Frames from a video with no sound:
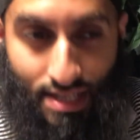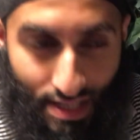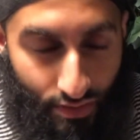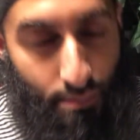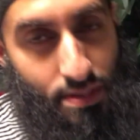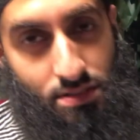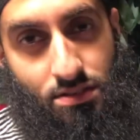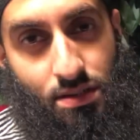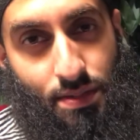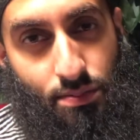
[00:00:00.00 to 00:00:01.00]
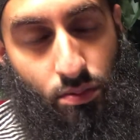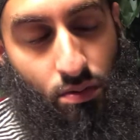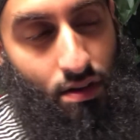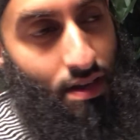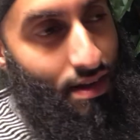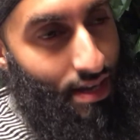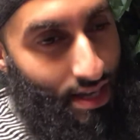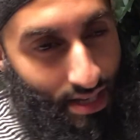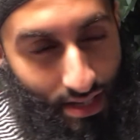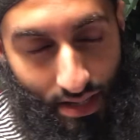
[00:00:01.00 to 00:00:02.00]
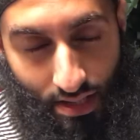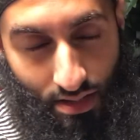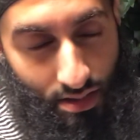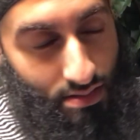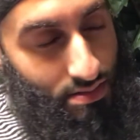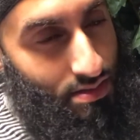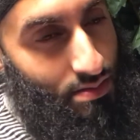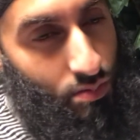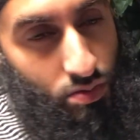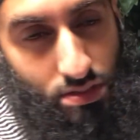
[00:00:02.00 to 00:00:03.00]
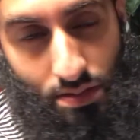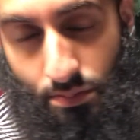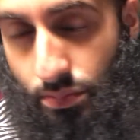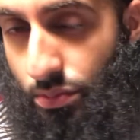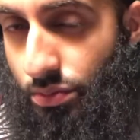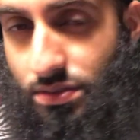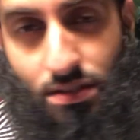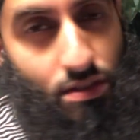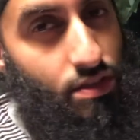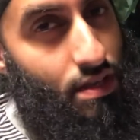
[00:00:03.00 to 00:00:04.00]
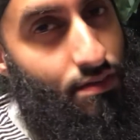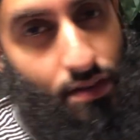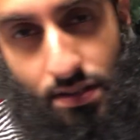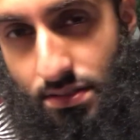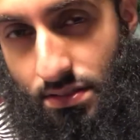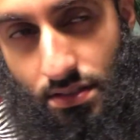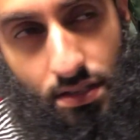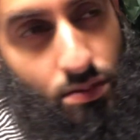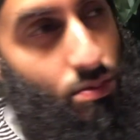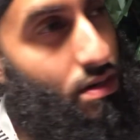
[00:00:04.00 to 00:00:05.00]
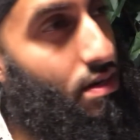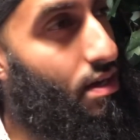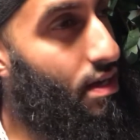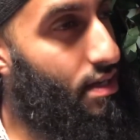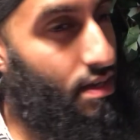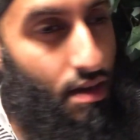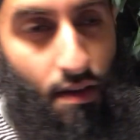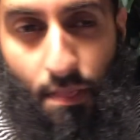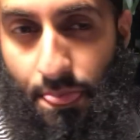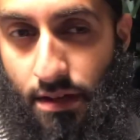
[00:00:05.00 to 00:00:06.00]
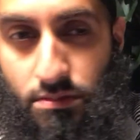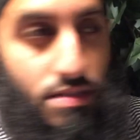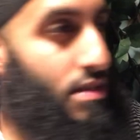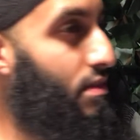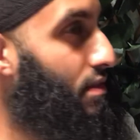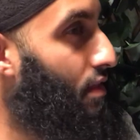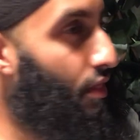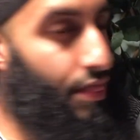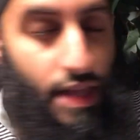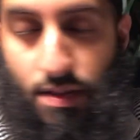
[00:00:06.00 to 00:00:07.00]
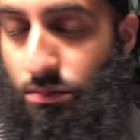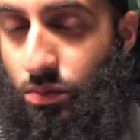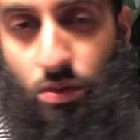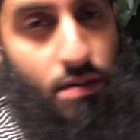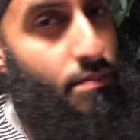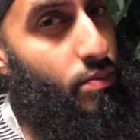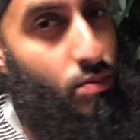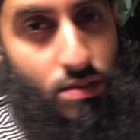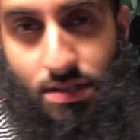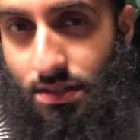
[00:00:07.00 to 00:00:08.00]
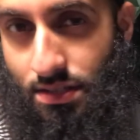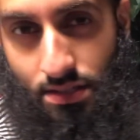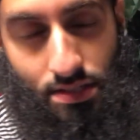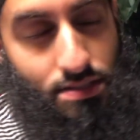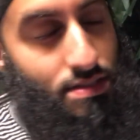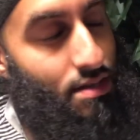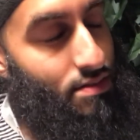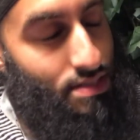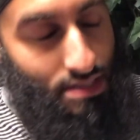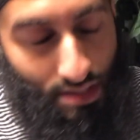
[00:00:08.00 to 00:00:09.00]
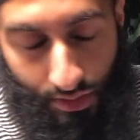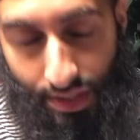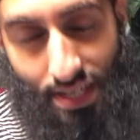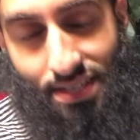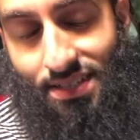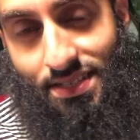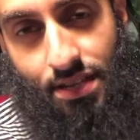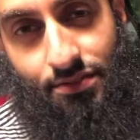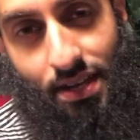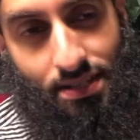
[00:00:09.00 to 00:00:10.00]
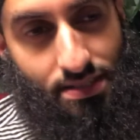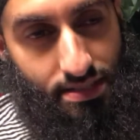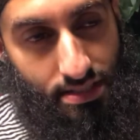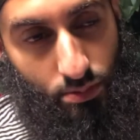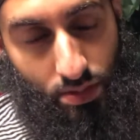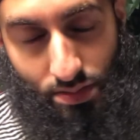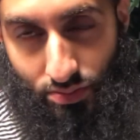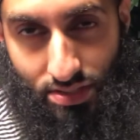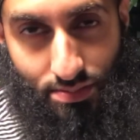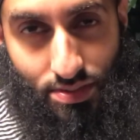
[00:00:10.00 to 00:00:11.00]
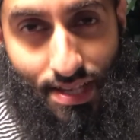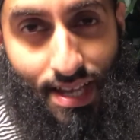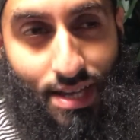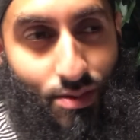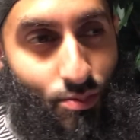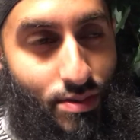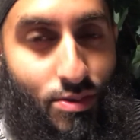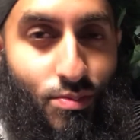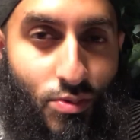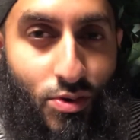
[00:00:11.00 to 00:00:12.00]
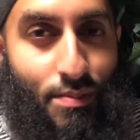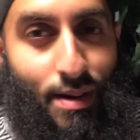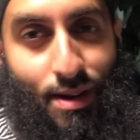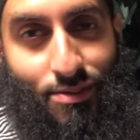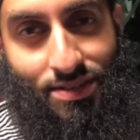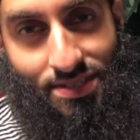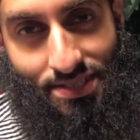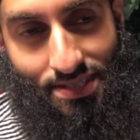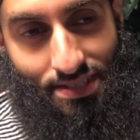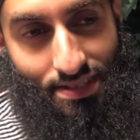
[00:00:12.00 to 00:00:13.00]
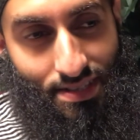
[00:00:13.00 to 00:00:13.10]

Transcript: Get the message to the people. La ilaha illallah is the most important thing for us to study. Wallahi, there is nothing more important than this. There is nothing. And the sad reality is that we as Muslims, we know more about our religion